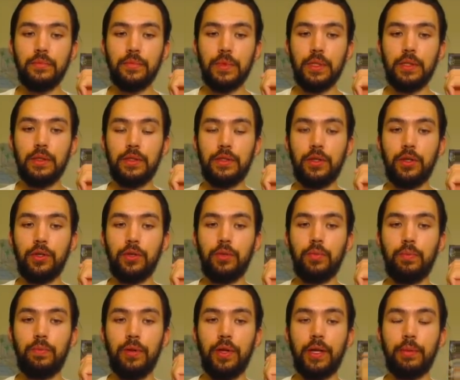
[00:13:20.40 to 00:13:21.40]
So
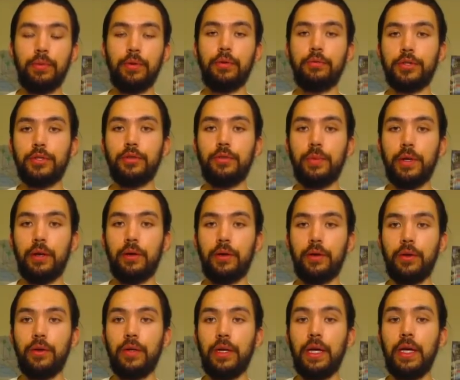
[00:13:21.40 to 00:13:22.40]
you play Premature
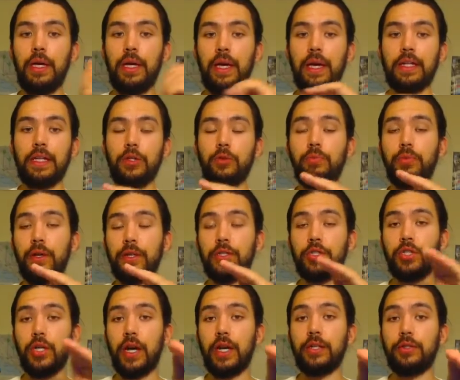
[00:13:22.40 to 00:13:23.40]
Burial, and then you play
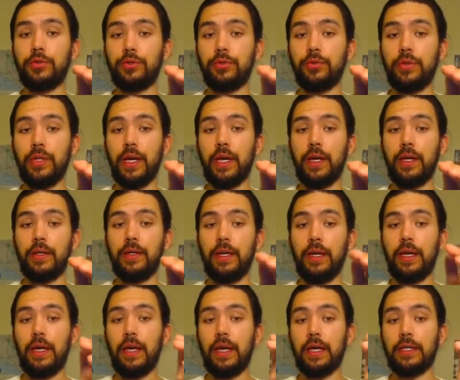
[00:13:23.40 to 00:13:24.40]
Giant Trunade,
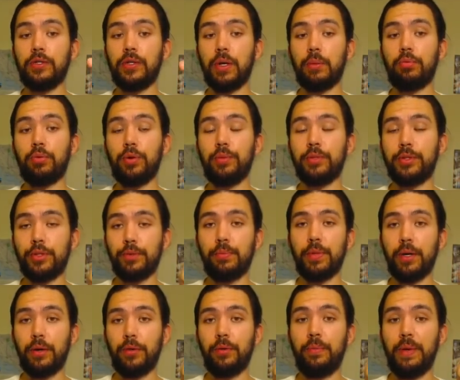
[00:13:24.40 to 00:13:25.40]
and you get Premature
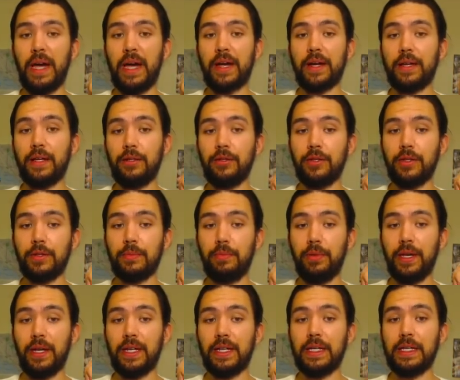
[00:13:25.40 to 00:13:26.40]
Burial back, and you get to
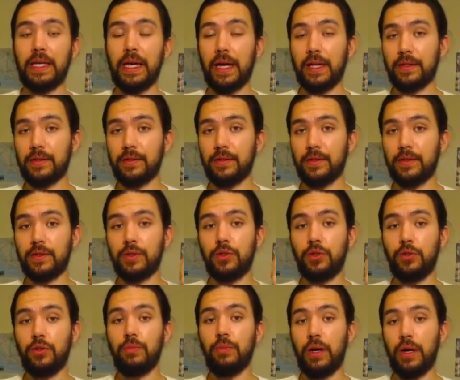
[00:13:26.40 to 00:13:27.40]
play it again. So it's
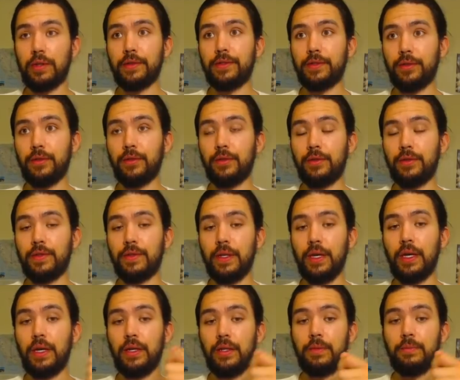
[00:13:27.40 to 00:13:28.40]
2 monsters,
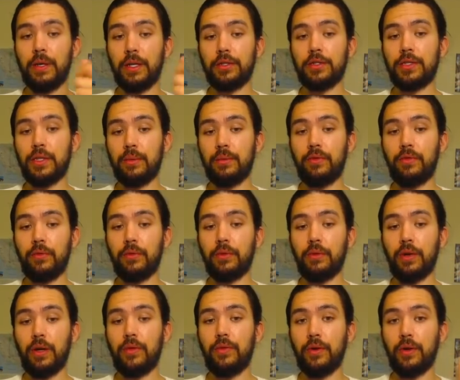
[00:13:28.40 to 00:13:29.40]
special summoned from the
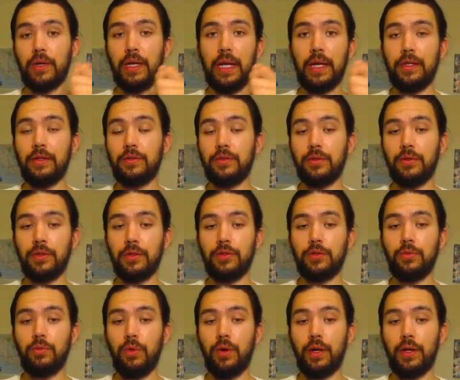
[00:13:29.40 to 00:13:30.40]
graveyard, any 2
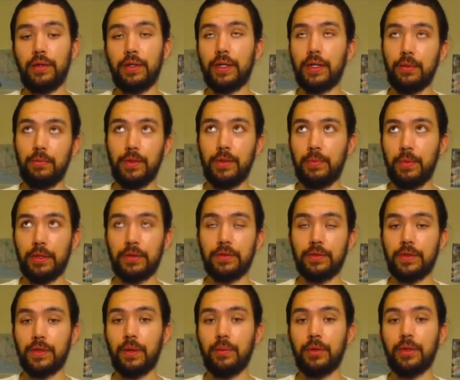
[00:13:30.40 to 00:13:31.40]
that you want that can be special
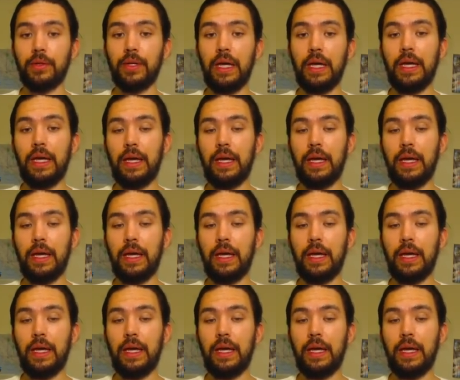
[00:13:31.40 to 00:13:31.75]
summoned.